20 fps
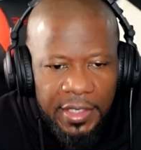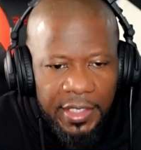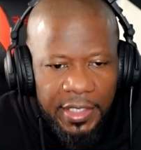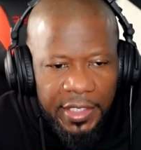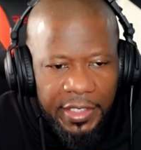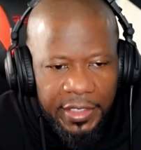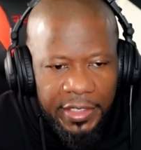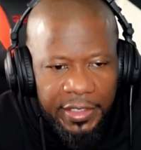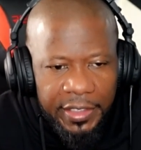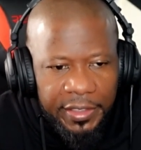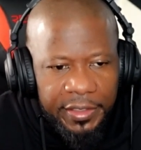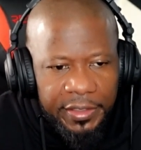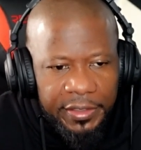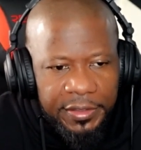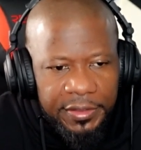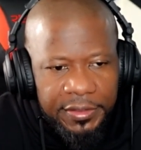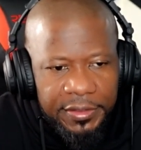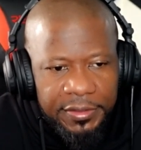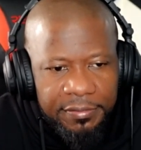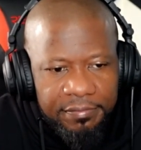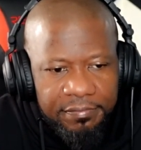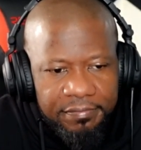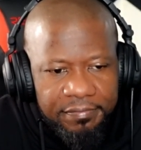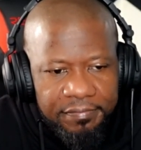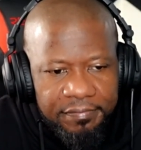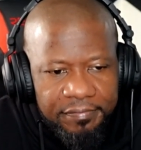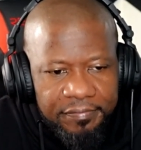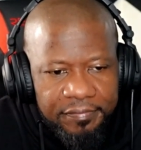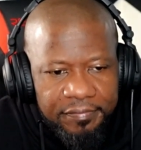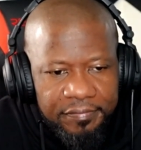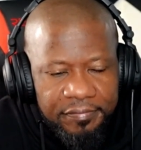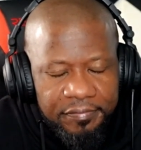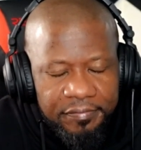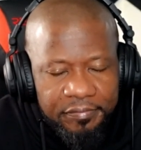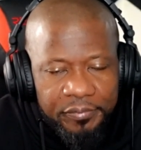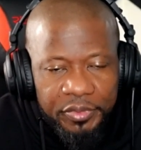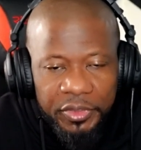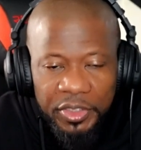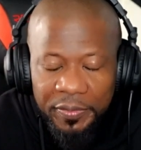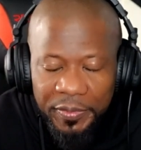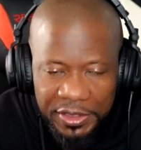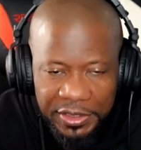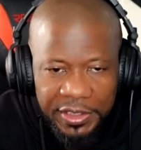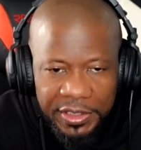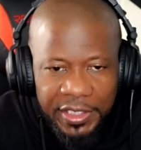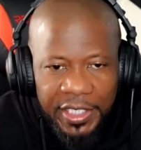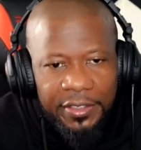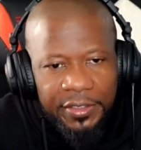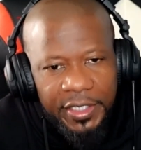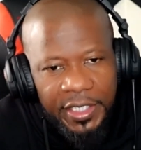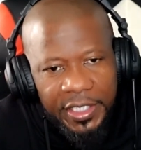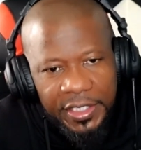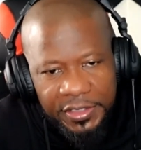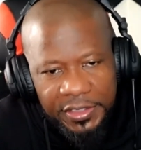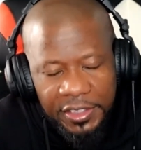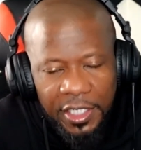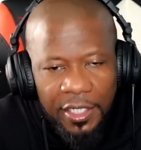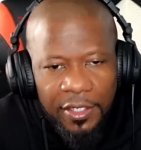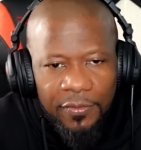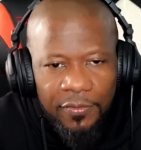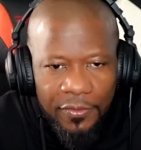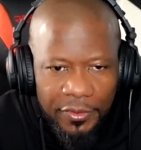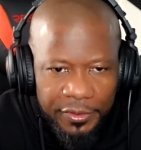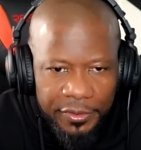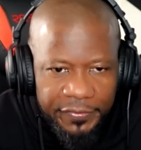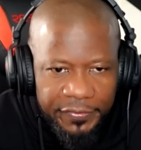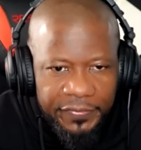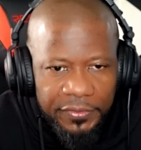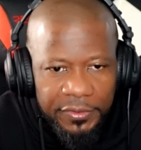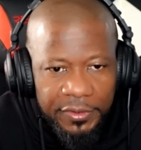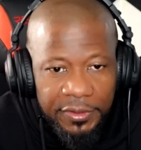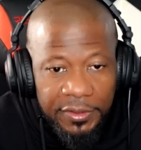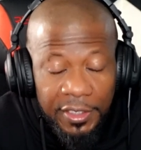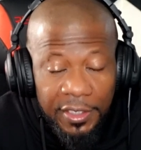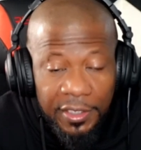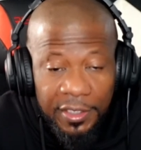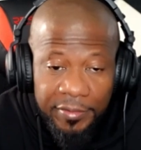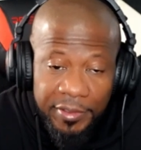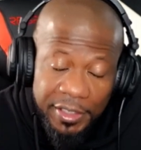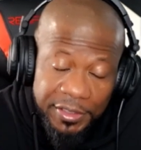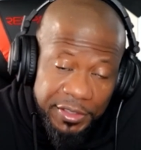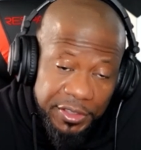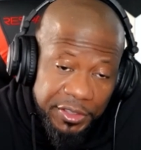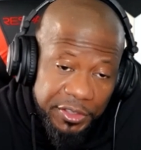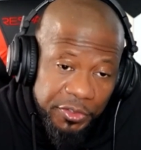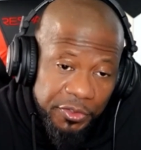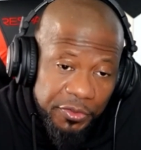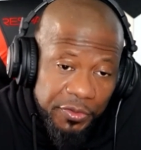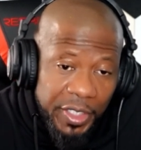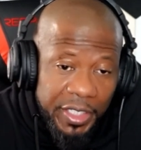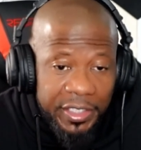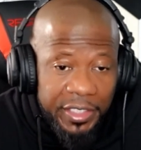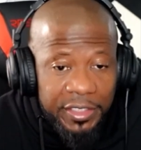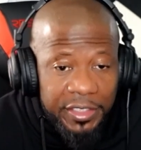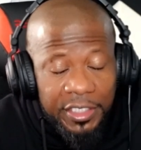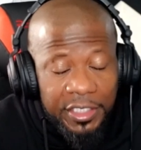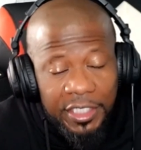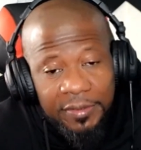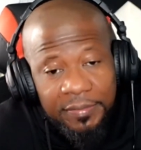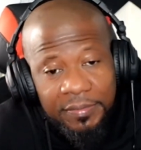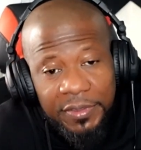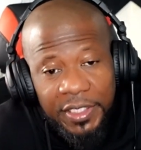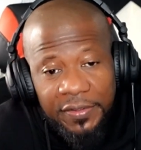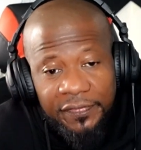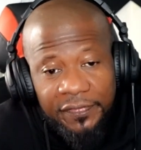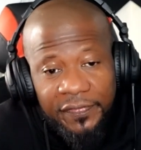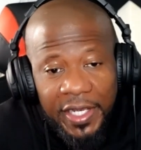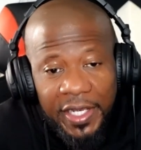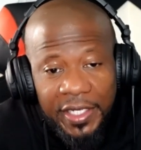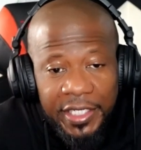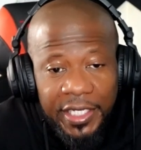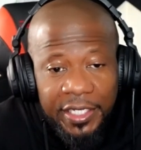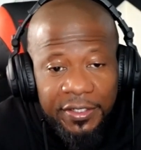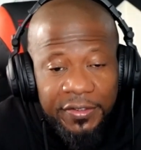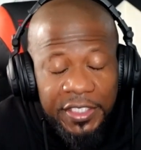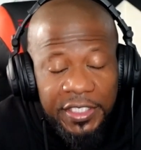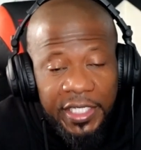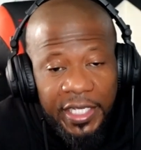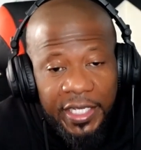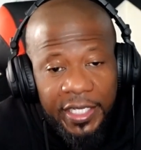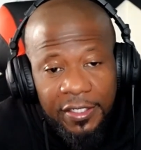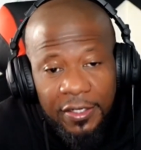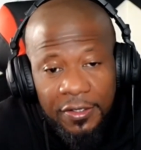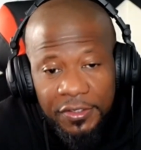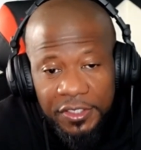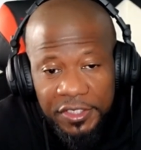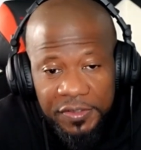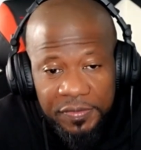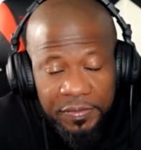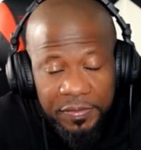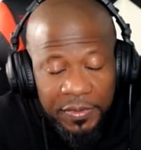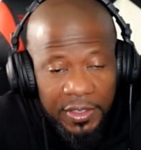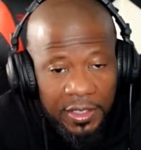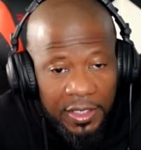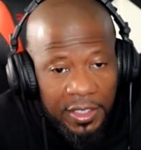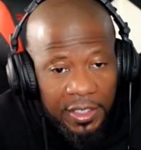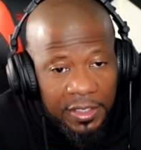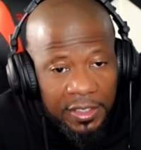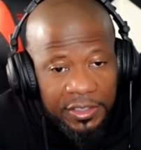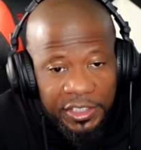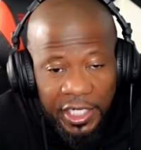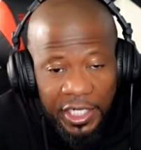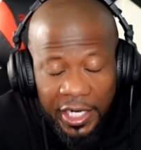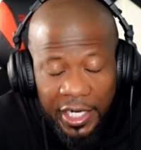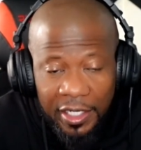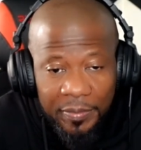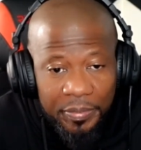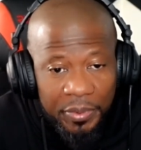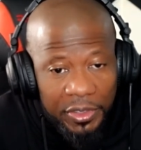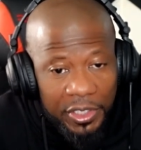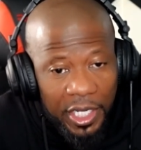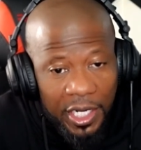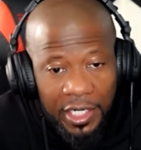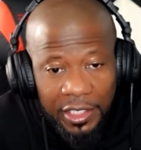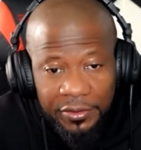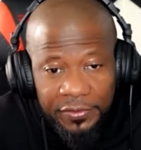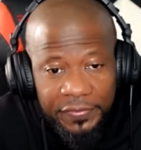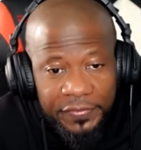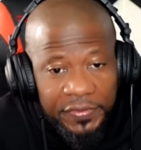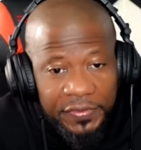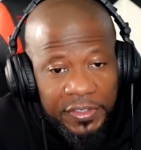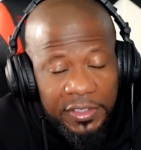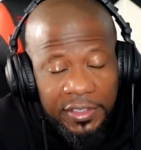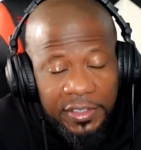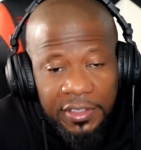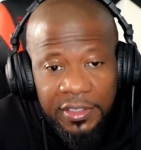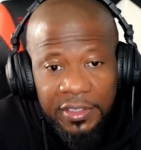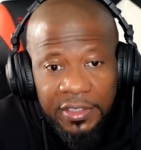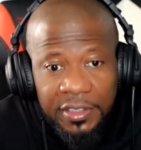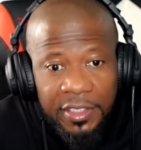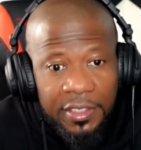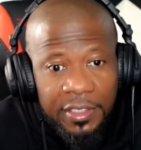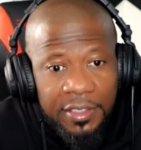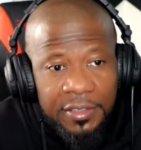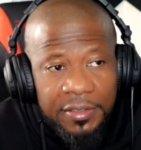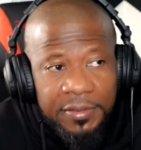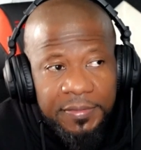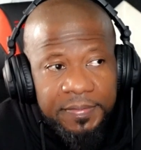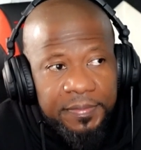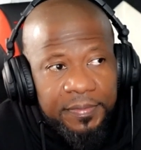And pretty much got her ass in hot water for it. Because the dude end up, they find out he had all this child pornography and um,